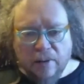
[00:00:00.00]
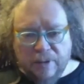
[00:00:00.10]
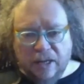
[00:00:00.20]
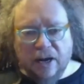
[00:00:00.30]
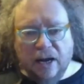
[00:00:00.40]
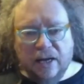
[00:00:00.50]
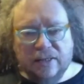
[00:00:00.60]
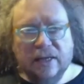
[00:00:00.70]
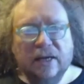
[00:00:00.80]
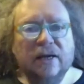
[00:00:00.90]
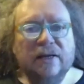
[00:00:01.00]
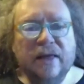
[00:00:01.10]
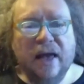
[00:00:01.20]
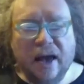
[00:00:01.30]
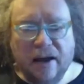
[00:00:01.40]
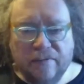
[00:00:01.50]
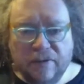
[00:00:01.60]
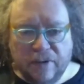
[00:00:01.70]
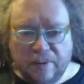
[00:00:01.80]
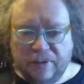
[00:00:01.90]
because they have
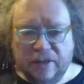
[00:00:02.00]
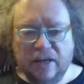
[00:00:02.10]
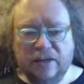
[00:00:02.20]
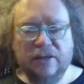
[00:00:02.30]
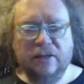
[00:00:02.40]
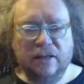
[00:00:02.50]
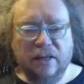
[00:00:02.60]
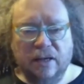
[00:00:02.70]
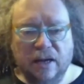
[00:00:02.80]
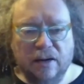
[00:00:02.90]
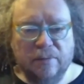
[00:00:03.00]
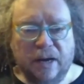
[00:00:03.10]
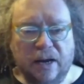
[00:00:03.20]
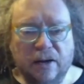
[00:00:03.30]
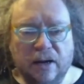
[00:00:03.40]
a reputation that they care about.